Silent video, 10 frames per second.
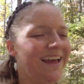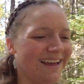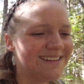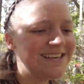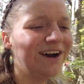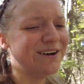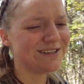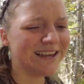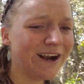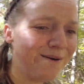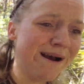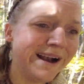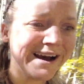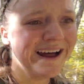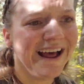And so I was like, oh my
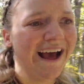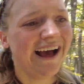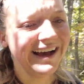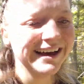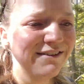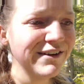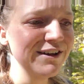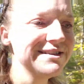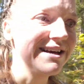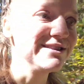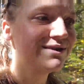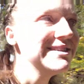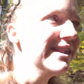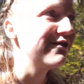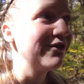God, I gotta figure this out. So I
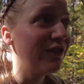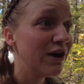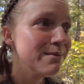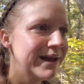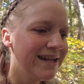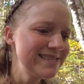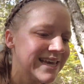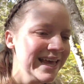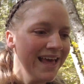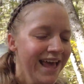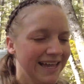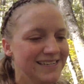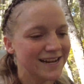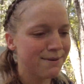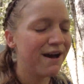sat there for 30 minutes,
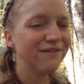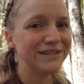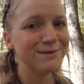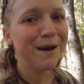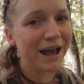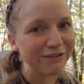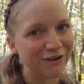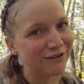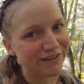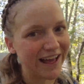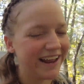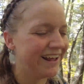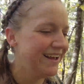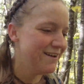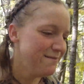ended up having to pay for a flight,
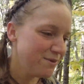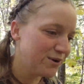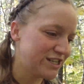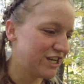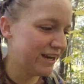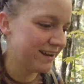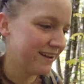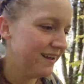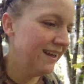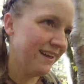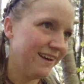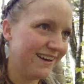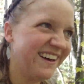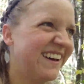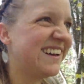which
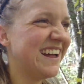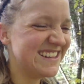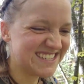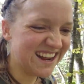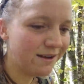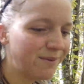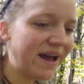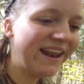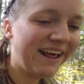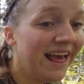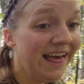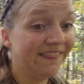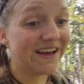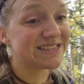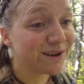kind of stunk, but
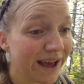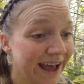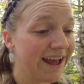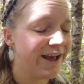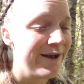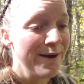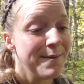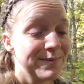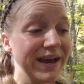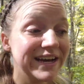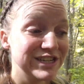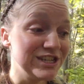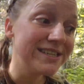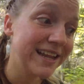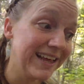that's okay because
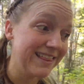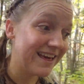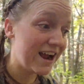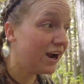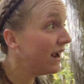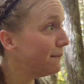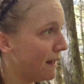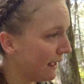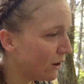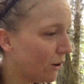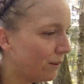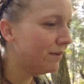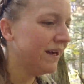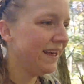she's gonna get there and back home.